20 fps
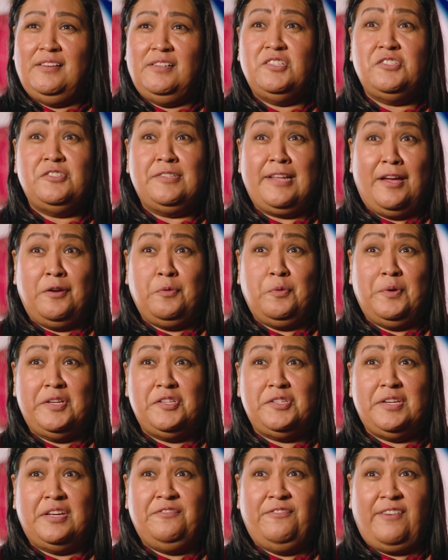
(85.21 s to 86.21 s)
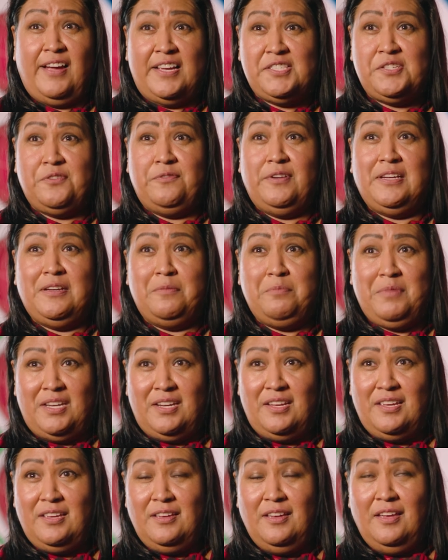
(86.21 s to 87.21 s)
English Language Advisory
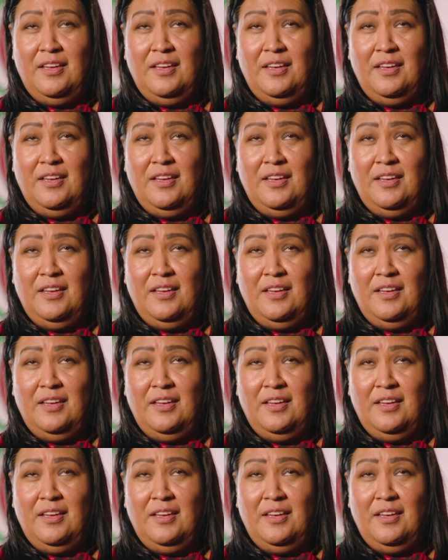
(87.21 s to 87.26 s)
Committee,